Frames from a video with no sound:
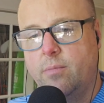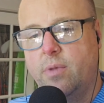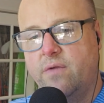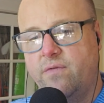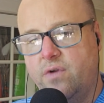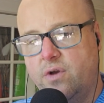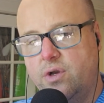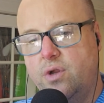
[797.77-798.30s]
But
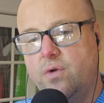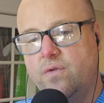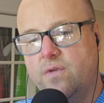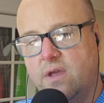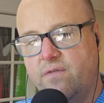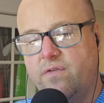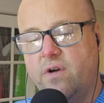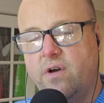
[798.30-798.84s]
if you're
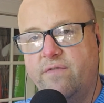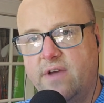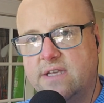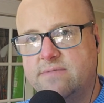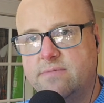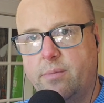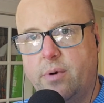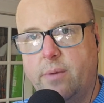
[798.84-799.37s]
using it for
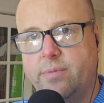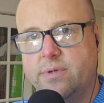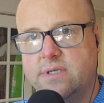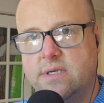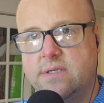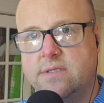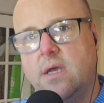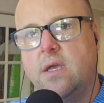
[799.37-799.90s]
investment
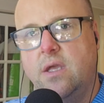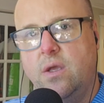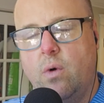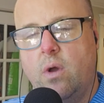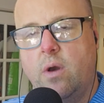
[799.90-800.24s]
purposes, you want to